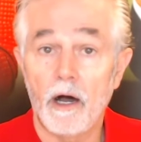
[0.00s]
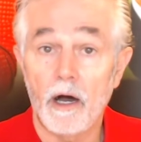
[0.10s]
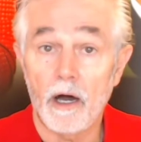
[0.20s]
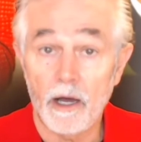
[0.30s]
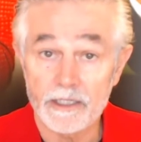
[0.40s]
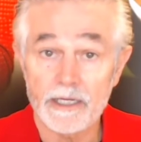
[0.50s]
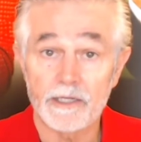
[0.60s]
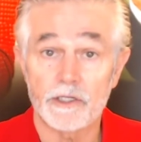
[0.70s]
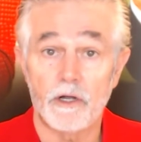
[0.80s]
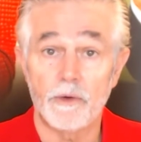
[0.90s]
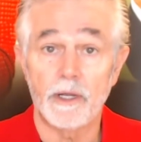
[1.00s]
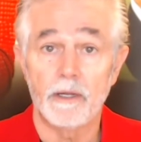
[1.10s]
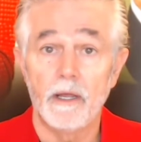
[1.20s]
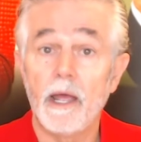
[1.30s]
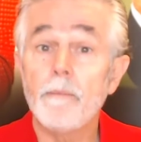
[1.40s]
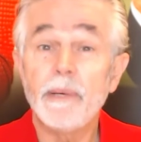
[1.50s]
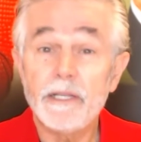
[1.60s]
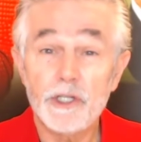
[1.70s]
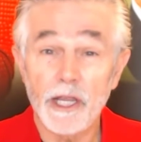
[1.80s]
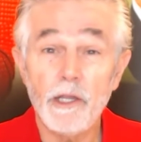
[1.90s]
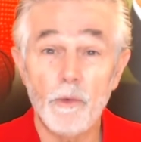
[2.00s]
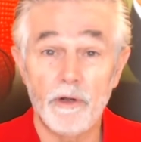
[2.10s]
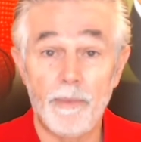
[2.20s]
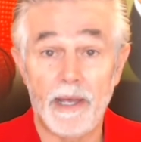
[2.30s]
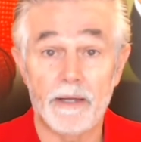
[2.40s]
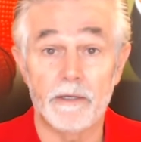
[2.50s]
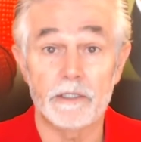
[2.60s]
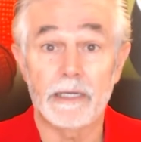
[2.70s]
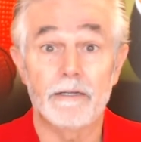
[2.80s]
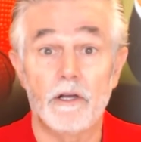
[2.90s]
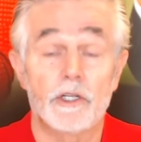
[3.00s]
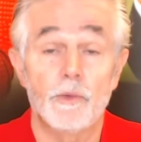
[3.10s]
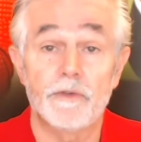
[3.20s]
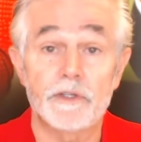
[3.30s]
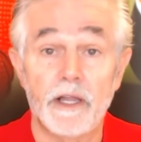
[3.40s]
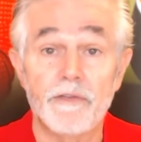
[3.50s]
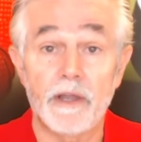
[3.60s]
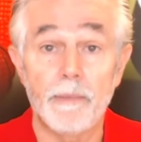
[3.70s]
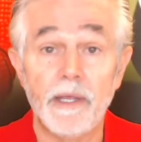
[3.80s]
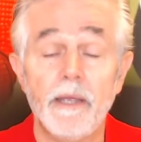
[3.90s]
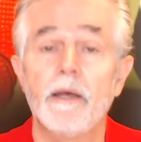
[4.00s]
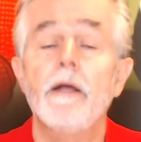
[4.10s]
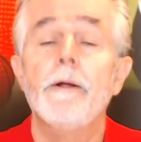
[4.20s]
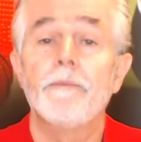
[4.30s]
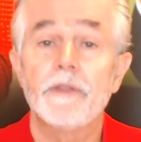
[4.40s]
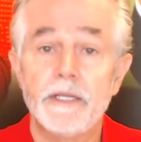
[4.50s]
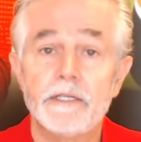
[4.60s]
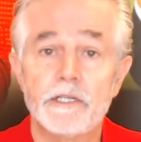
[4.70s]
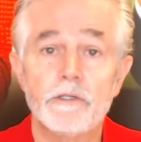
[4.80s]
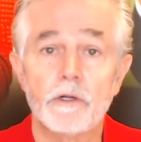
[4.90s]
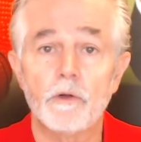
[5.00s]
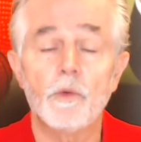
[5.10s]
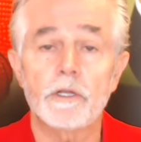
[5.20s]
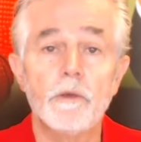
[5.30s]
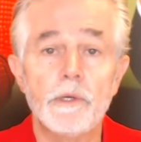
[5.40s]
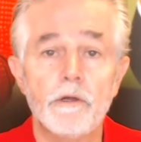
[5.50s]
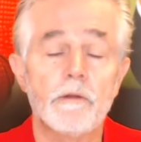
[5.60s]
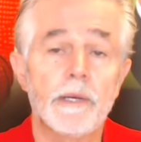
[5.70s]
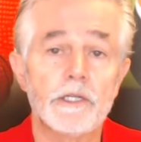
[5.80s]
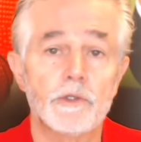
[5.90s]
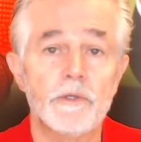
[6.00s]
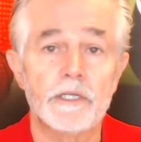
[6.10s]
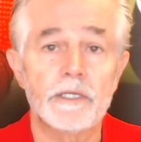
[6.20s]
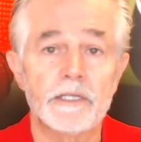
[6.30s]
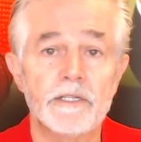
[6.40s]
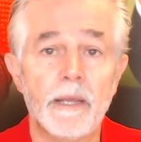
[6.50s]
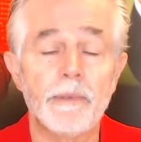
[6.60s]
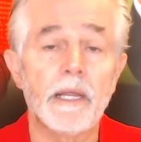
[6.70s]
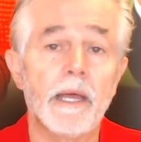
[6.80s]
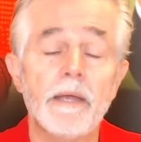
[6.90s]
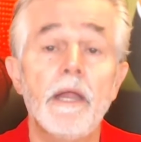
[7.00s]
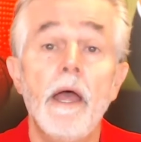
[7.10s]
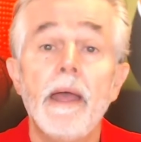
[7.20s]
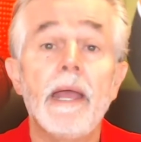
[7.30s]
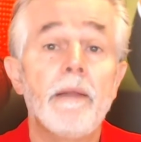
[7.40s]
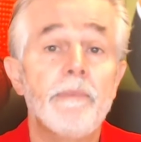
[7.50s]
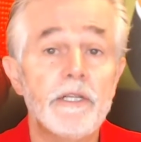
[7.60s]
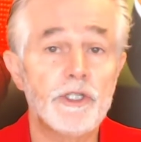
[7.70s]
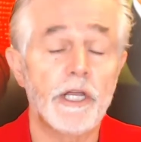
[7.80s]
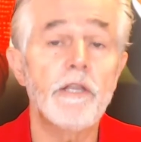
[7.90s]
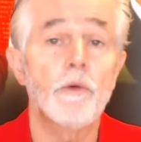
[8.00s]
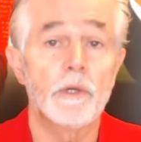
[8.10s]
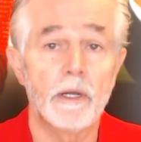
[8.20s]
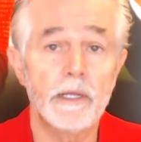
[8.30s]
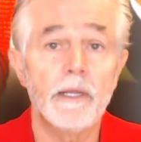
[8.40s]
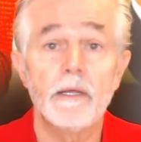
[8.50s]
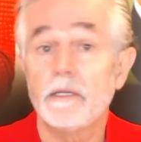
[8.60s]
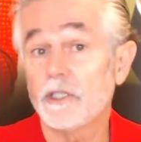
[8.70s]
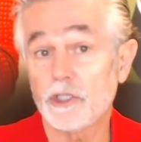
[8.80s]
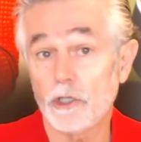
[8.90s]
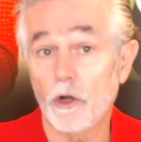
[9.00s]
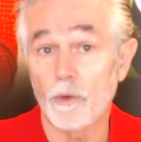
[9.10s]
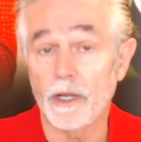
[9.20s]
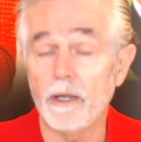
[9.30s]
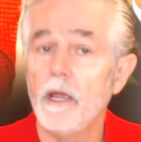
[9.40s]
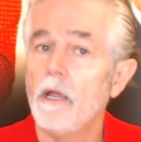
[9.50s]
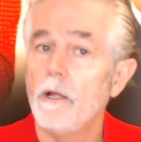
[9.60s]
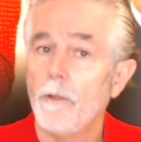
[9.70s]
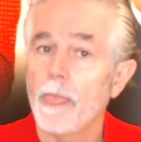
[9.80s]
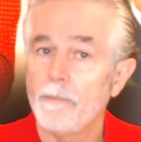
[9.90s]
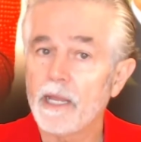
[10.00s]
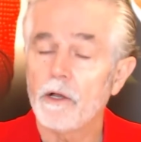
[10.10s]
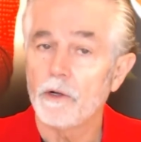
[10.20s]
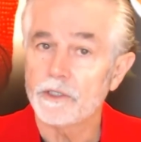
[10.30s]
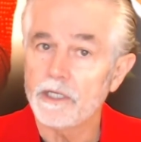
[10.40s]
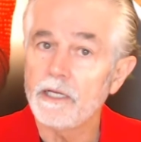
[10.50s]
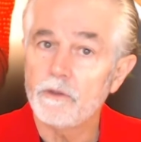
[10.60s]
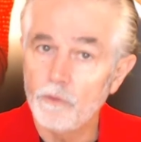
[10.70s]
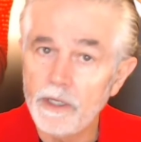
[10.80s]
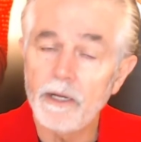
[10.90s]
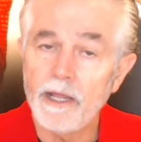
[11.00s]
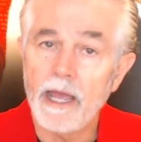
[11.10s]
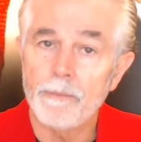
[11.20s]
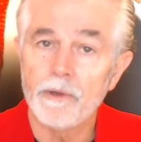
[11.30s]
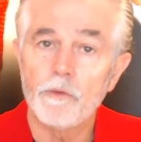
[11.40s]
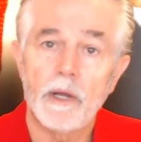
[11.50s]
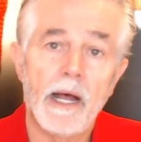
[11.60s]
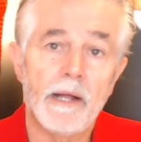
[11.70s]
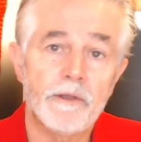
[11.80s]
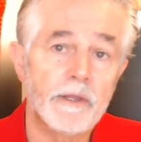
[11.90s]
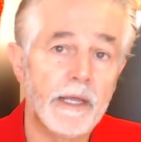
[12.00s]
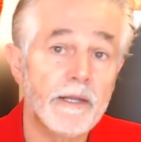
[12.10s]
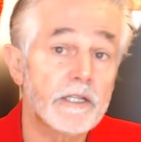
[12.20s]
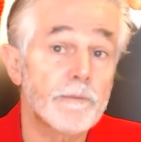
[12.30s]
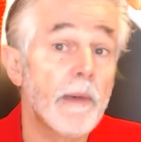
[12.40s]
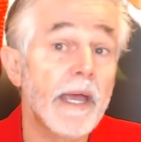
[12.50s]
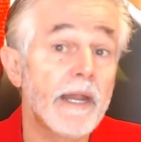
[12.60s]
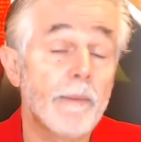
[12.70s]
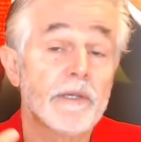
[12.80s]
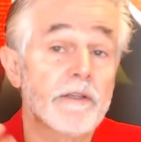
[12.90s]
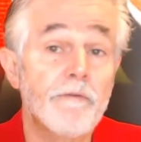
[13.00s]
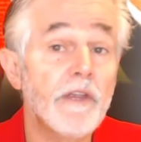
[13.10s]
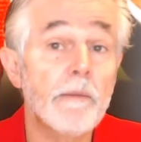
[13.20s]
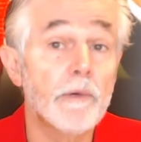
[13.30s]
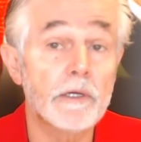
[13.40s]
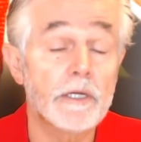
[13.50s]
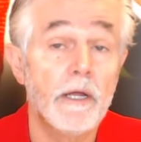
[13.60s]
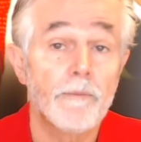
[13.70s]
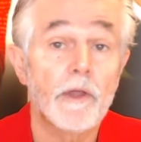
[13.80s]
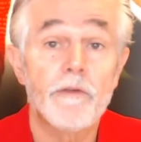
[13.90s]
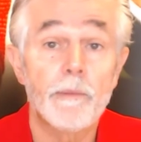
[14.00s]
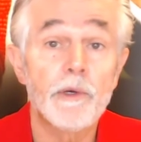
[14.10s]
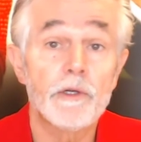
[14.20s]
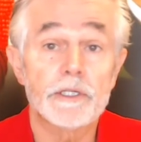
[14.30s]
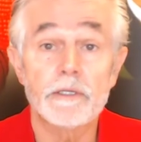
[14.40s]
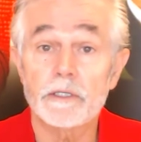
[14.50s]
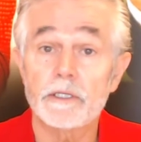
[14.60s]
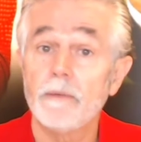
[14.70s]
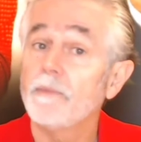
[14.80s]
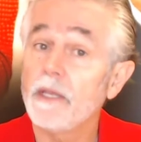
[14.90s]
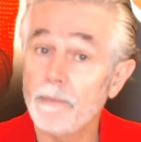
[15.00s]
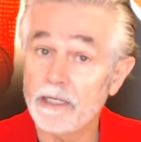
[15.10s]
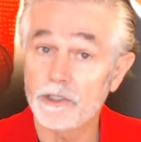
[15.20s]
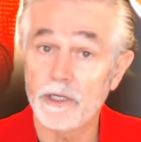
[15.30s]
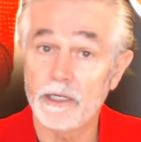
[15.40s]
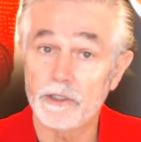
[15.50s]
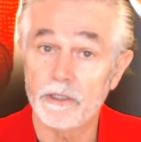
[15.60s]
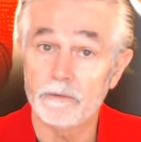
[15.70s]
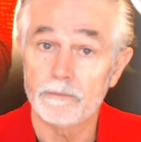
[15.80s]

I say sorry. And be genuine about it and say, gosh, we've stuffed up here. This is not good. What can we do to make sure this doesn't happen again? And be genuinely sorry because it really happened rather than it's made up as a figment of a person's imagination.